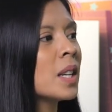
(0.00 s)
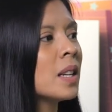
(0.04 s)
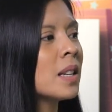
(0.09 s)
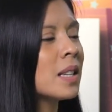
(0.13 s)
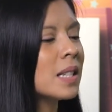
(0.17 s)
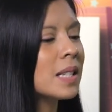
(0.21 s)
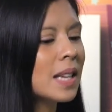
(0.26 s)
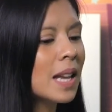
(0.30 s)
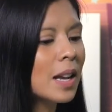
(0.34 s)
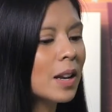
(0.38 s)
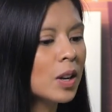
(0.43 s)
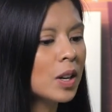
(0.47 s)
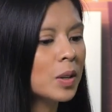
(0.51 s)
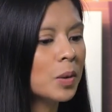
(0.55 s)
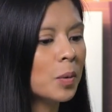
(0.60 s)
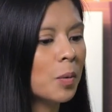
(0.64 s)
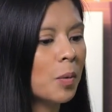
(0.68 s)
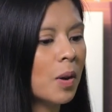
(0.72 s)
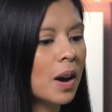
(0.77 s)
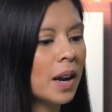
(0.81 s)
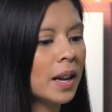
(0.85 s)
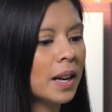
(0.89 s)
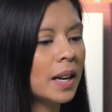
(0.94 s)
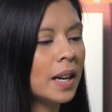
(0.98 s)
The second
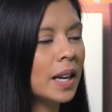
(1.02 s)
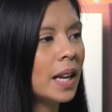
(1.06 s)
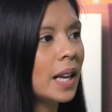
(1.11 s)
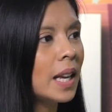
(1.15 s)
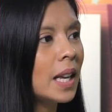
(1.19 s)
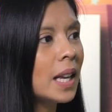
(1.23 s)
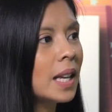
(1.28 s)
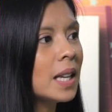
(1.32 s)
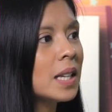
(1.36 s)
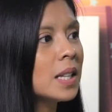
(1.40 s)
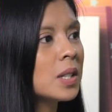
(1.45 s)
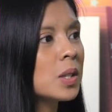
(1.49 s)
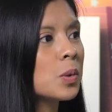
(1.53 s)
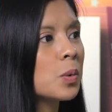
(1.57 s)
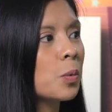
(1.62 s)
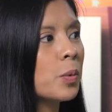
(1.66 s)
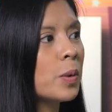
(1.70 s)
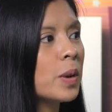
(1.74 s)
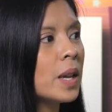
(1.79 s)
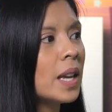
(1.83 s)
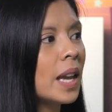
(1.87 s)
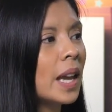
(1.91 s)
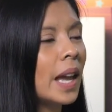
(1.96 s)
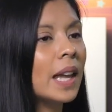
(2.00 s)
one is
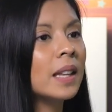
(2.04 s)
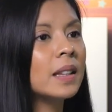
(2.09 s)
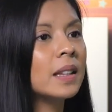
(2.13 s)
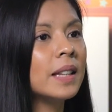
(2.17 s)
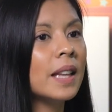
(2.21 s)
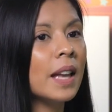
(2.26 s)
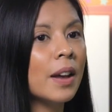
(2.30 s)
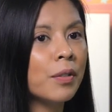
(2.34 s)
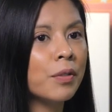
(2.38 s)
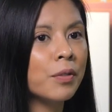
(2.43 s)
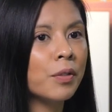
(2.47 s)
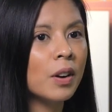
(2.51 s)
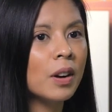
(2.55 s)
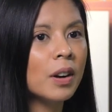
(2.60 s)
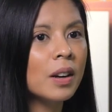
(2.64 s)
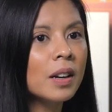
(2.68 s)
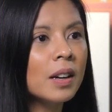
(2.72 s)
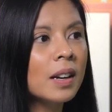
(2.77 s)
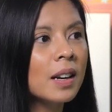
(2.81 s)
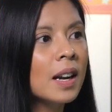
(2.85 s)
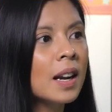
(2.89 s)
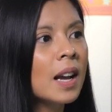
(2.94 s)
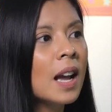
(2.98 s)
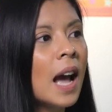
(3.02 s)
we
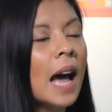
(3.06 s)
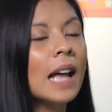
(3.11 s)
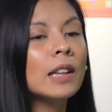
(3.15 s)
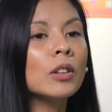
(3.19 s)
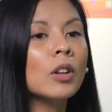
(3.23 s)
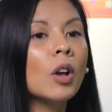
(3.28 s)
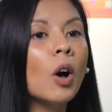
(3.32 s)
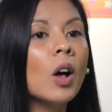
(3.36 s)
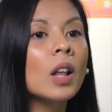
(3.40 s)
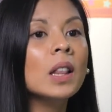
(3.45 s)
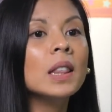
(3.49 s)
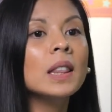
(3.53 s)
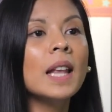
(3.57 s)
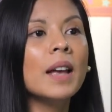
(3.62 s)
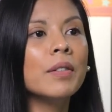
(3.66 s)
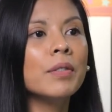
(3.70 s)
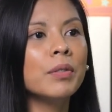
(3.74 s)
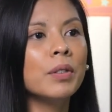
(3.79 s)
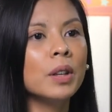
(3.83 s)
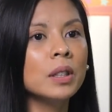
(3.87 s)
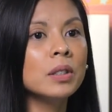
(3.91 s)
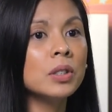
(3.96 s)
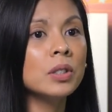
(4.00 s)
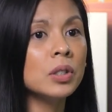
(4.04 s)
endeavor at all
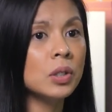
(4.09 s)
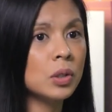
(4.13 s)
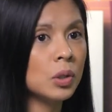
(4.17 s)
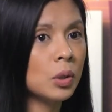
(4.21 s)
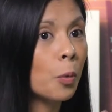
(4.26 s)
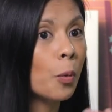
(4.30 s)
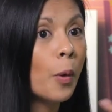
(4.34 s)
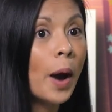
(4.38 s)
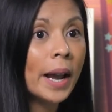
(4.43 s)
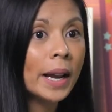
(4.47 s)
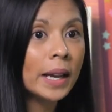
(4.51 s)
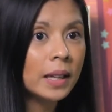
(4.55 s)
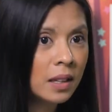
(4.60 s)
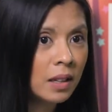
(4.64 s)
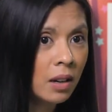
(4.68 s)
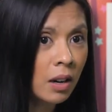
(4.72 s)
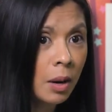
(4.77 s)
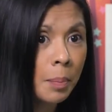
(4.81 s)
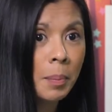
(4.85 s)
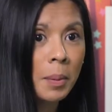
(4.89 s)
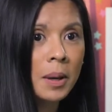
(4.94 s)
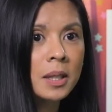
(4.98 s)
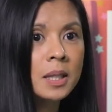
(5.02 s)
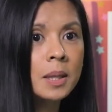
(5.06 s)
levels to widen
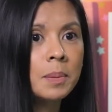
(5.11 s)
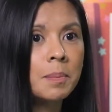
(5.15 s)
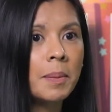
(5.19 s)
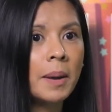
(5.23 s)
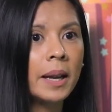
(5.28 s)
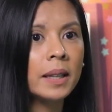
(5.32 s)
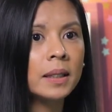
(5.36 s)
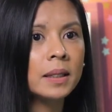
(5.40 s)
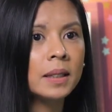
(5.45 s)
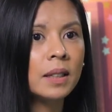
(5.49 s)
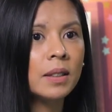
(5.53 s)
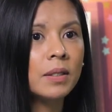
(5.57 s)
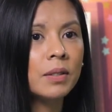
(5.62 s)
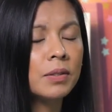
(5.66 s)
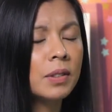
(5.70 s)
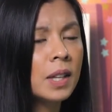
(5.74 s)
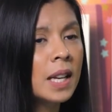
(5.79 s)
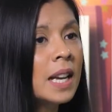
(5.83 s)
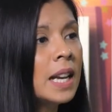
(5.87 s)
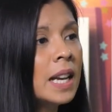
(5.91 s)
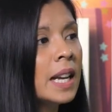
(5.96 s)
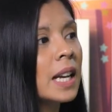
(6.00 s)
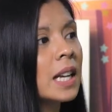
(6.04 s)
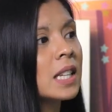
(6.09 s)
our perspective.
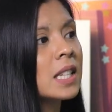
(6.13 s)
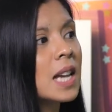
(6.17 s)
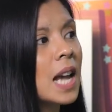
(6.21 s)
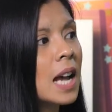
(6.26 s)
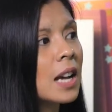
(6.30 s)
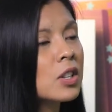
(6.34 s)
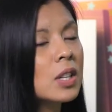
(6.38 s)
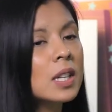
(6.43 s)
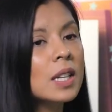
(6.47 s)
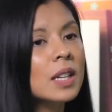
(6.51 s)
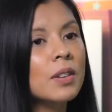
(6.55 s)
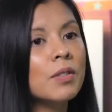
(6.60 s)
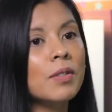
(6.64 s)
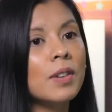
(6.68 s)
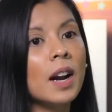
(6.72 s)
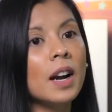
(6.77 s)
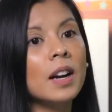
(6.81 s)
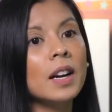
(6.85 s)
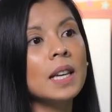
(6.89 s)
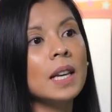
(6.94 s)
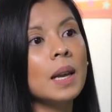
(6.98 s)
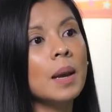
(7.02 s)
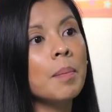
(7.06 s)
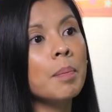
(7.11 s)
It's actually
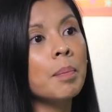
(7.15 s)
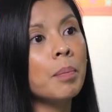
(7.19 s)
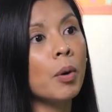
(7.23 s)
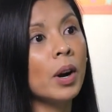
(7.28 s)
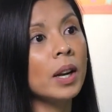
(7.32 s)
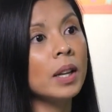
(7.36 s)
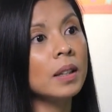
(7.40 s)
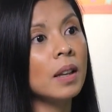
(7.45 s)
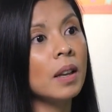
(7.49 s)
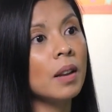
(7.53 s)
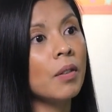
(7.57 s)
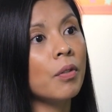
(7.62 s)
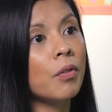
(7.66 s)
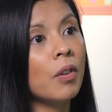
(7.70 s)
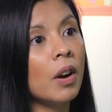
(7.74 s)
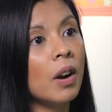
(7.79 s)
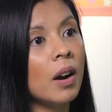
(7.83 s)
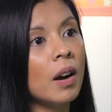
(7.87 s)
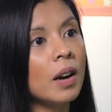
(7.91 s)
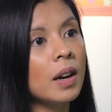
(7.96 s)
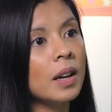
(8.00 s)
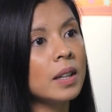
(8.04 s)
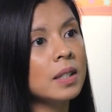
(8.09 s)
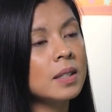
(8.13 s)
very important
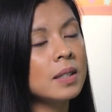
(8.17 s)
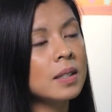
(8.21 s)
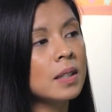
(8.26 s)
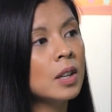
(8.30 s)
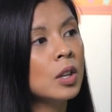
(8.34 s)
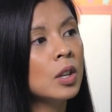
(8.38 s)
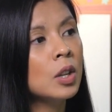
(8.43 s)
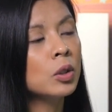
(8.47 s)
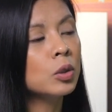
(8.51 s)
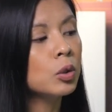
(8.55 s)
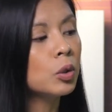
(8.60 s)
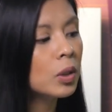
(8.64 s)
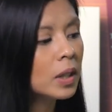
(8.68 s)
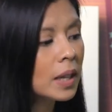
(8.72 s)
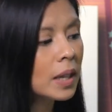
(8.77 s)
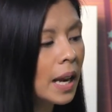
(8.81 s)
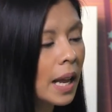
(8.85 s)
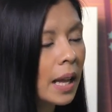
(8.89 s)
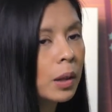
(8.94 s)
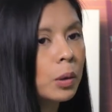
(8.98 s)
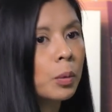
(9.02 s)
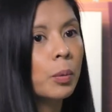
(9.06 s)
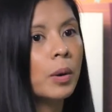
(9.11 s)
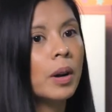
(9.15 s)
for us to
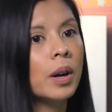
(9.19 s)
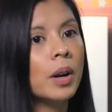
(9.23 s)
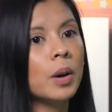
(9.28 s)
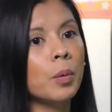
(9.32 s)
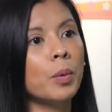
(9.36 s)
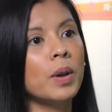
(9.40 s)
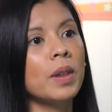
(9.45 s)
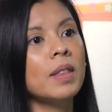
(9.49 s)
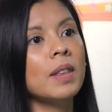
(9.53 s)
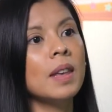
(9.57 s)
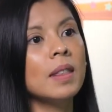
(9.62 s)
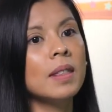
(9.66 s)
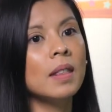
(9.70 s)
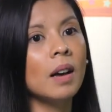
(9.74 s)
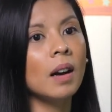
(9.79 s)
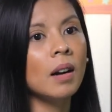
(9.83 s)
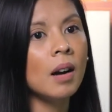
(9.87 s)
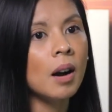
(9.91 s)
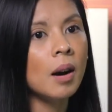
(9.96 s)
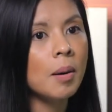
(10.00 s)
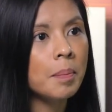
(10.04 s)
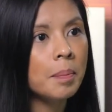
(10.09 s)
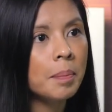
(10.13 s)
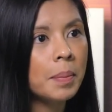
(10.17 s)
network within the
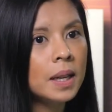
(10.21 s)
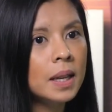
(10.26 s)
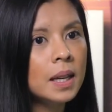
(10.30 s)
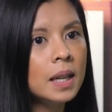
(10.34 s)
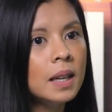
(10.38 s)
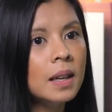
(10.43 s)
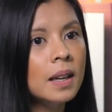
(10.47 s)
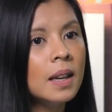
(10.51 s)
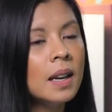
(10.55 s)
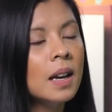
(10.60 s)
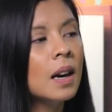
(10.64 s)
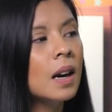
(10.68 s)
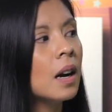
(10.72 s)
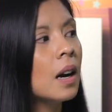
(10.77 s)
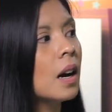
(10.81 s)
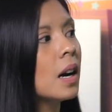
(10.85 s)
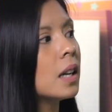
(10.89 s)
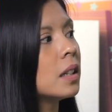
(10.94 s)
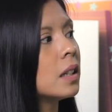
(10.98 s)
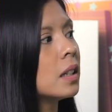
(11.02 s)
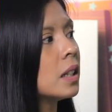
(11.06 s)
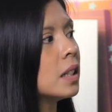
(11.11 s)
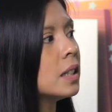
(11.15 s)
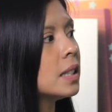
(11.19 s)
company,
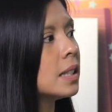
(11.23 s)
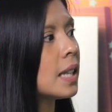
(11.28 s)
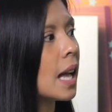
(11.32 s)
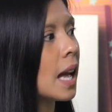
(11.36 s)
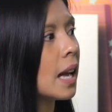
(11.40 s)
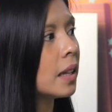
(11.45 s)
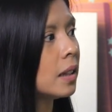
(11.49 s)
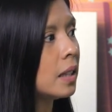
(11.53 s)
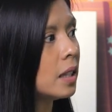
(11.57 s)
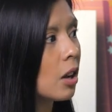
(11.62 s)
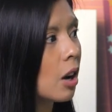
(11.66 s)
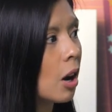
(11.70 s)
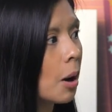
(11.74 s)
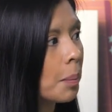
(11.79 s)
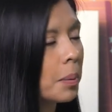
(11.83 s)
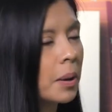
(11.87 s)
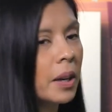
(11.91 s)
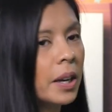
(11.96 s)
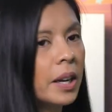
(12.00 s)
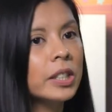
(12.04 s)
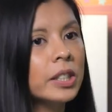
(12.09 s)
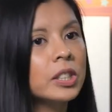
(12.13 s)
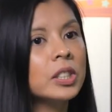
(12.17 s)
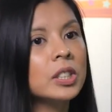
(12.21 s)
understand the
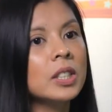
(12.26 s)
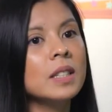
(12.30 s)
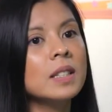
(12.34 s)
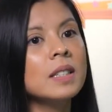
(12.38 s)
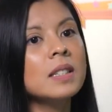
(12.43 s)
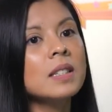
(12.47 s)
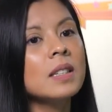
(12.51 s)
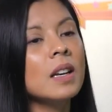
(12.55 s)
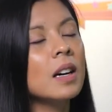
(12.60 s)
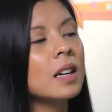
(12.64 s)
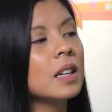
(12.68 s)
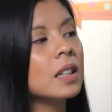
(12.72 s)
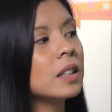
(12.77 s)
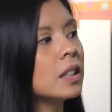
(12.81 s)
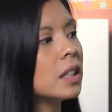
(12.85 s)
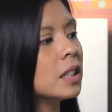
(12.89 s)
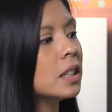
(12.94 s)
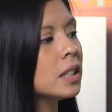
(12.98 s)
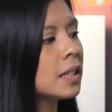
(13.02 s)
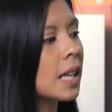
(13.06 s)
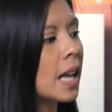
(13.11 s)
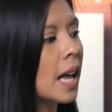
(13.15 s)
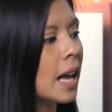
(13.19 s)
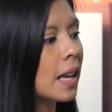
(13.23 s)
operations,
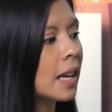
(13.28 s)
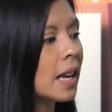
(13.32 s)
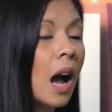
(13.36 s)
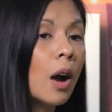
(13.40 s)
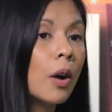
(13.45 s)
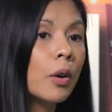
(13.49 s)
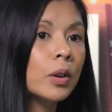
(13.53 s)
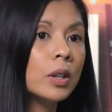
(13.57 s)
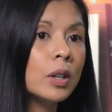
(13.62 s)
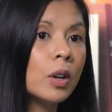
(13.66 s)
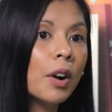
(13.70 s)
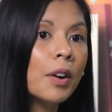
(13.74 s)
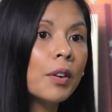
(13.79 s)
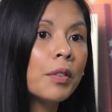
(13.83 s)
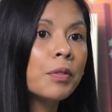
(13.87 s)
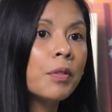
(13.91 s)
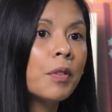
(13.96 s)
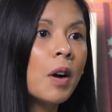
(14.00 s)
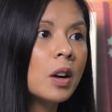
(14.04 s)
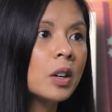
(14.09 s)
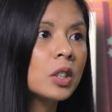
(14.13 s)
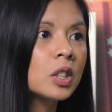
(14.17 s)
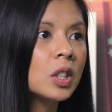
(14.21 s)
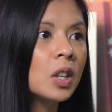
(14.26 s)
understand how your
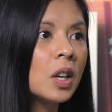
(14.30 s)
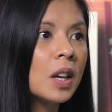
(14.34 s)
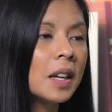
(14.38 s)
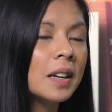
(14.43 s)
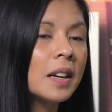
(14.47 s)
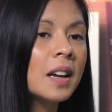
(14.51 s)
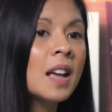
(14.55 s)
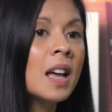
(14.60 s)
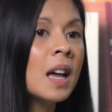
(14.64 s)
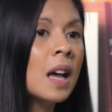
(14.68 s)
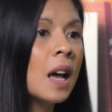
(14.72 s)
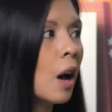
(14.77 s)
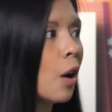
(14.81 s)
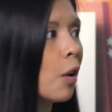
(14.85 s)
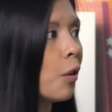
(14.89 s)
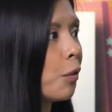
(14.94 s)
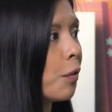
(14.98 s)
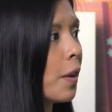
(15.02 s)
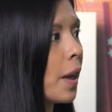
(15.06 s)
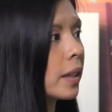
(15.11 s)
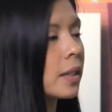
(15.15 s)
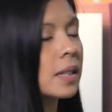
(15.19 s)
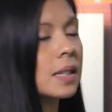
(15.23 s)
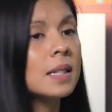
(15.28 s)
function
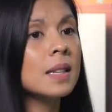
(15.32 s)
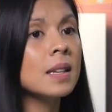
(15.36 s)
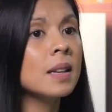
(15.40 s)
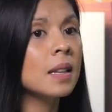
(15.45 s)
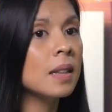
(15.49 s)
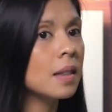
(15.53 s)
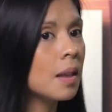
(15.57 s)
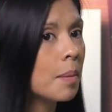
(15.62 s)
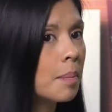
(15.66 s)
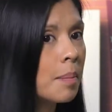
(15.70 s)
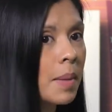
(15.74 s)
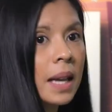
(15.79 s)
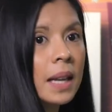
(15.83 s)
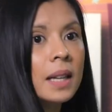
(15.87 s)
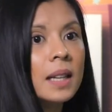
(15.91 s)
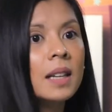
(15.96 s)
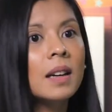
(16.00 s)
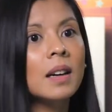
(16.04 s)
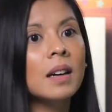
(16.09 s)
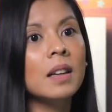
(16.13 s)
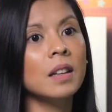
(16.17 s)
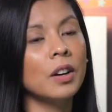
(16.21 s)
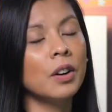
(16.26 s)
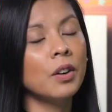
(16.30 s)
affects the
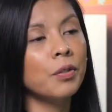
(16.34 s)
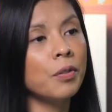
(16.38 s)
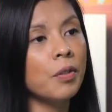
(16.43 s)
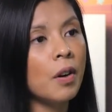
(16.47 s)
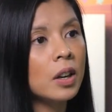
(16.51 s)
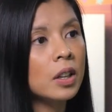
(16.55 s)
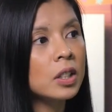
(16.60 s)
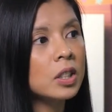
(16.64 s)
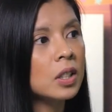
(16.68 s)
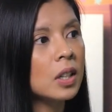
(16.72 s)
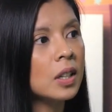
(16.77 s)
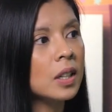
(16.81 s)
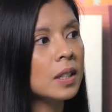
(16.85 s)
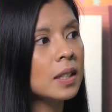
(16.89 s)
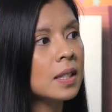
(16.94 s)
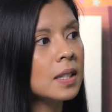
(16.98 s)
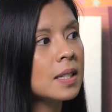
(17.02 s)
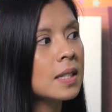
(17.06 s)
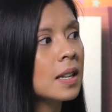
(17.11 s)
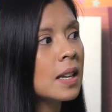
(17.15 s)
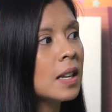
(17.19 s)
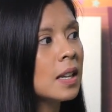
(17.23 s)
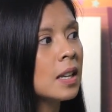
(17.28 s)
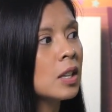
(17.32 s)
many other
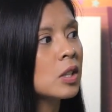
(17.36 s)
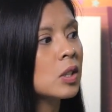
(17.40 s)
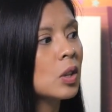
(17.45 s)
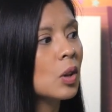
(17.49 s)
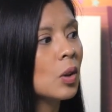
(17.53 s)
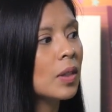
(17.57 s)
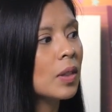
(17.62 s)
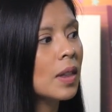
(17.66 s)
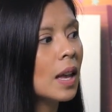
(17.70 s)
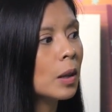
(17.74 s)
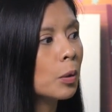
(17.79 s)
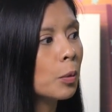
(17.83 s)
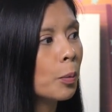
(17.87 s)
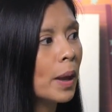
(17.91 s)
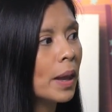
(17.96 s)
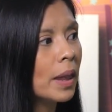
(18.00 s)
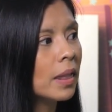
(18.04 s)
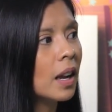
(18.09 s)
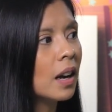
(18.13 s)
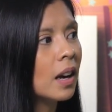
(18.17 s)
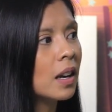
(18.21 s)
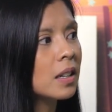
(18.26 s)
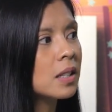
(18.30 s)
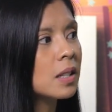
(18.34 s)
functions, so that
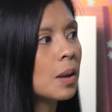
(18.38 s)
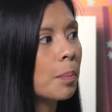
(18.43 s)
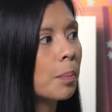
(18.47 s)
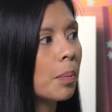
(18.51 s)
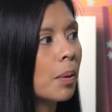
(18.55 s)
when there is a